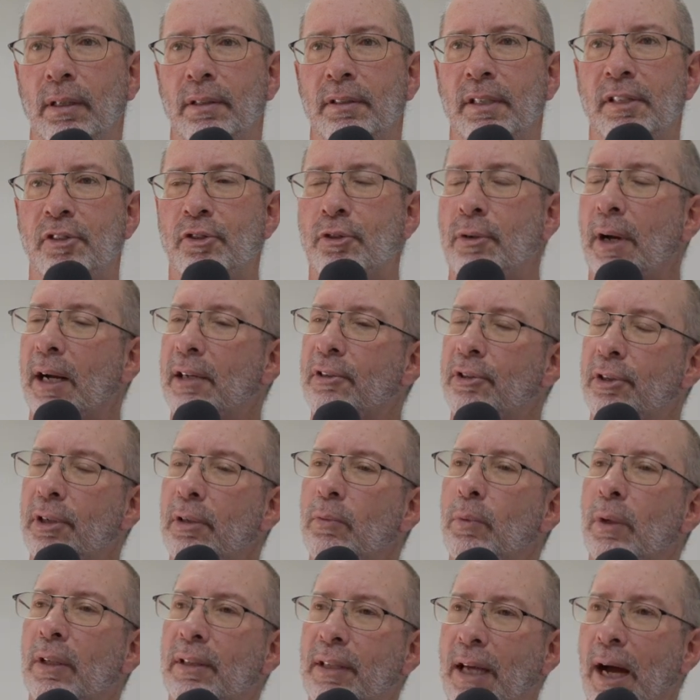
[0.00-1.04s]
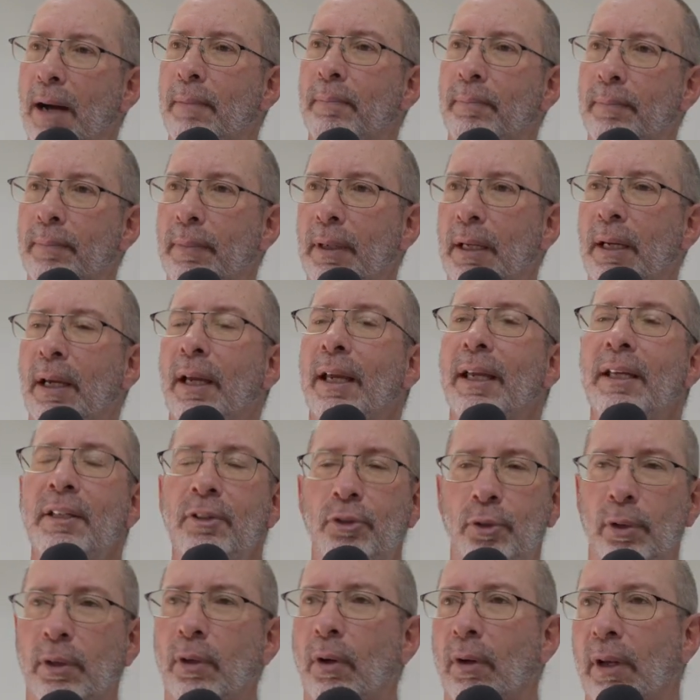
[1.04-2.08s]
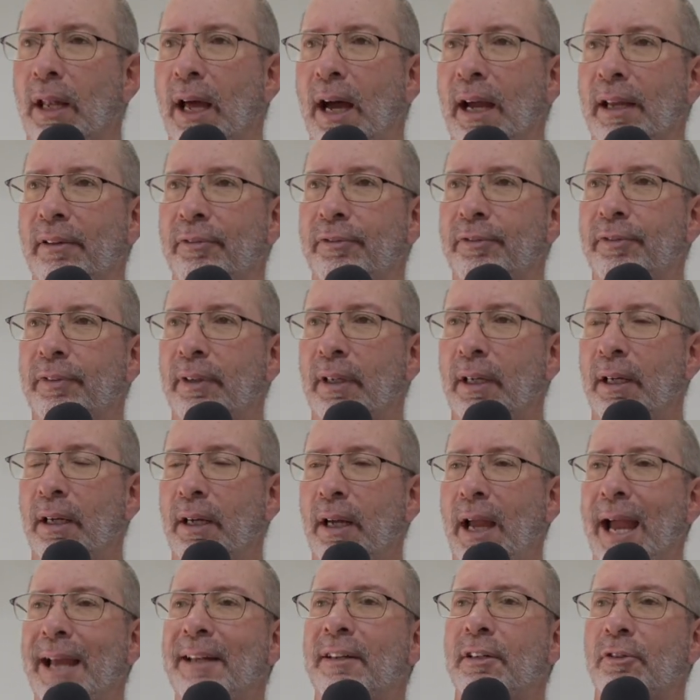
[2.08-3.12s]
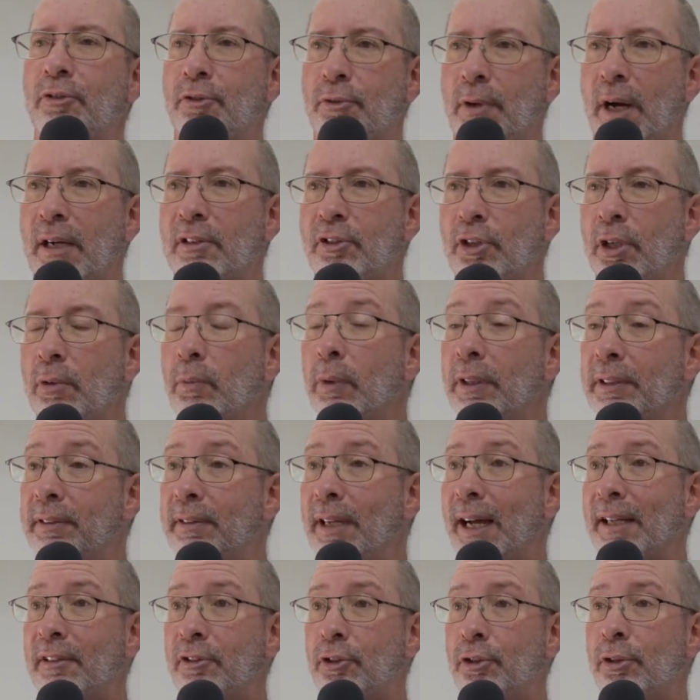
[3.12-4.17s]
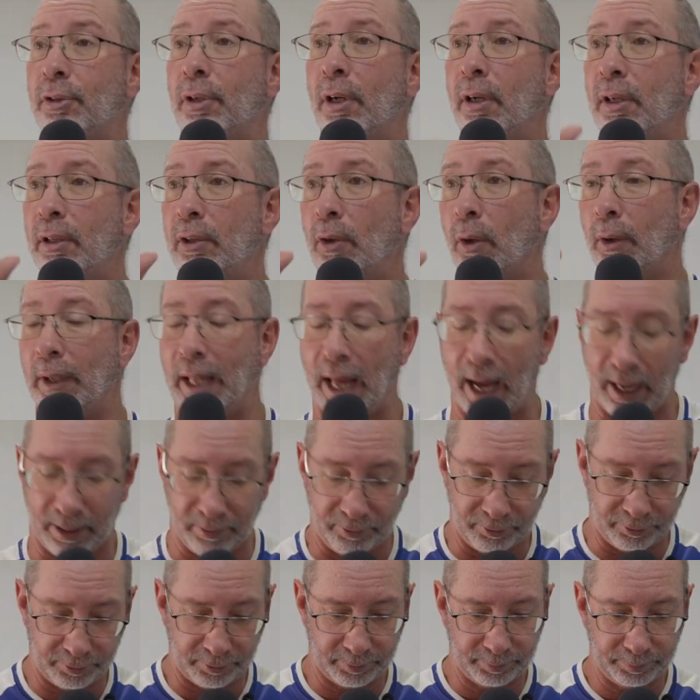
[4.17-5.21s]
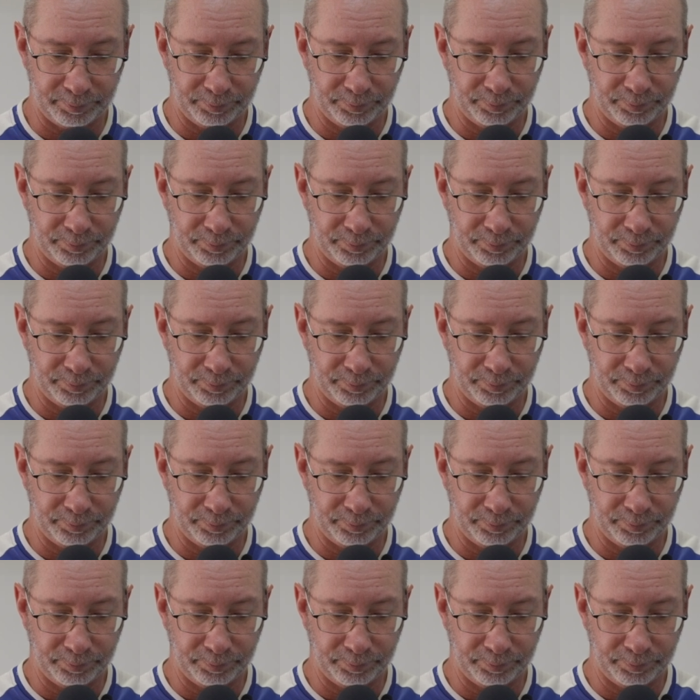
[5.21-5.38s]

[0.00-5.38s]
destruction will come into your life and destruction will touch your life.